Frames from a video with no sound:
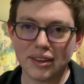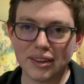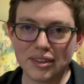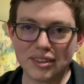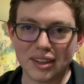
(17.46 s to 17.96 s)

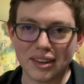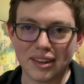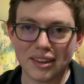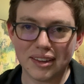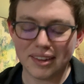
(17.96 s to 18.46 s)

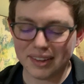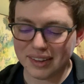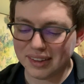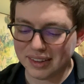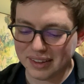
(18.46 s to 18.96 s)
Listen.
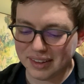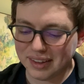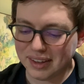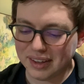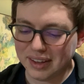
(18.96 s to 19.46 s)

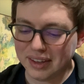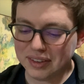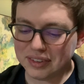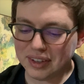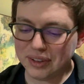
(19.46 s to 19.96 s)

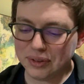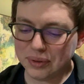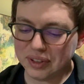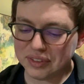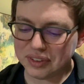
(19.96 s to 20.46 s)
He said
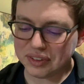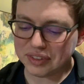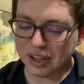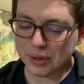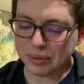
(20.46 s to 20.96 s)
to his
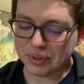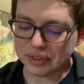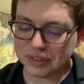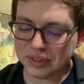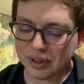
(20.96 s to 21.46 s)

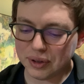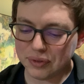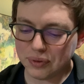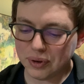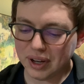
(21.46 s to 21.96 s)
disciples,
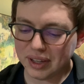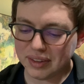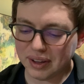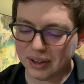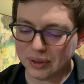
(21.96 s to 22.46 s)
"Therefore I
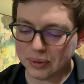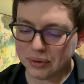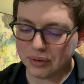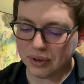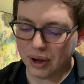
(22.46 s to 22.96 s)
tell you,
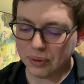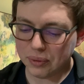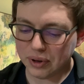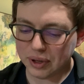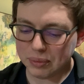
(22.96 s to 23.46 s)
do not
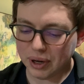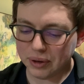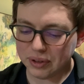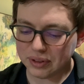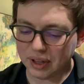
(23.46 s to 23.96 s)
worry
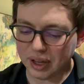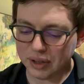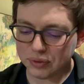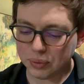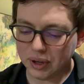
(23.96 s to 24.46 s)
about your
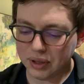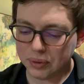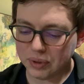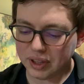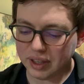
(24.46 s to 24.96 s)
life, what
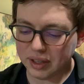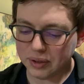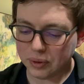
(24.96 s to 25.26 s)
you will eat,